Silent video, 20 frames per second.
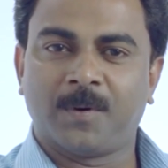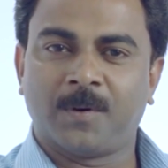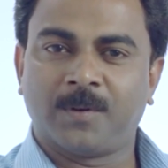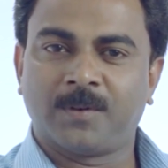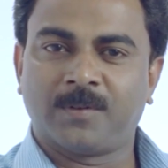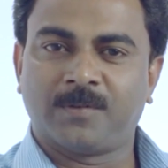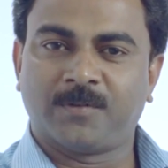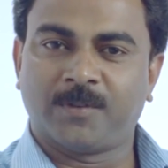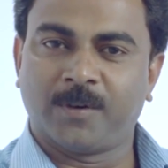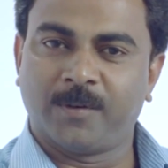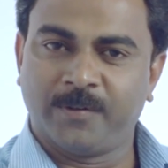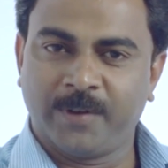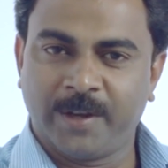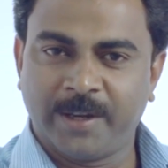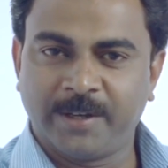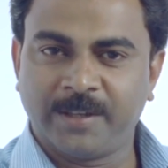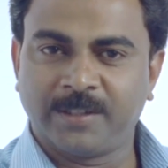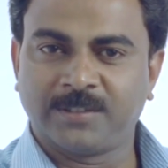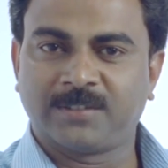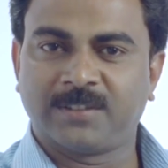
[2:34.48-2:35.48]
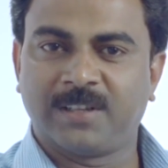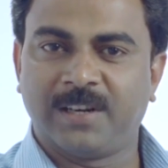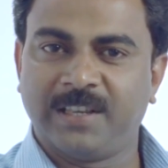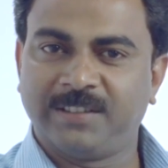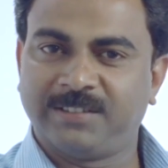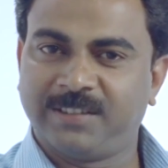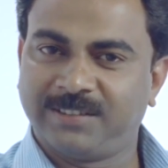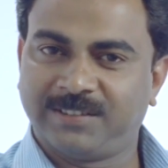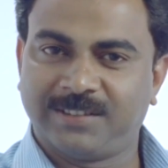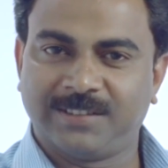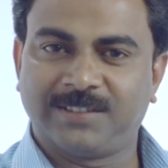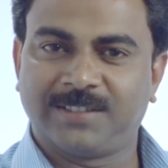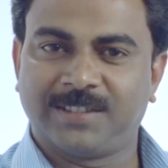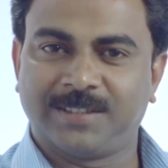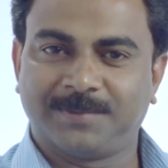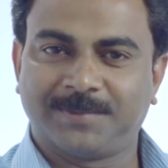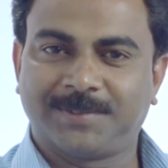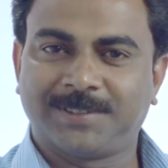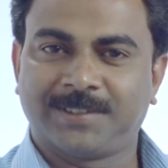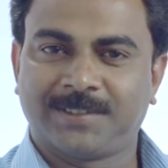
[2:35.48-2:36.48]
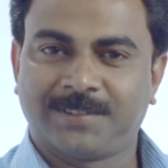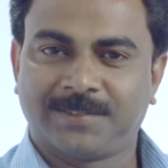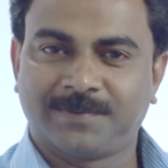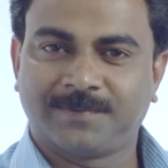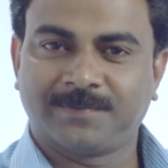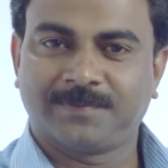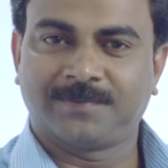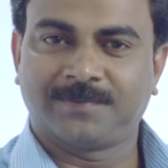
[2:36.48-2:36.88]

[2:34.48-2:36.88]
support for various glazing systems.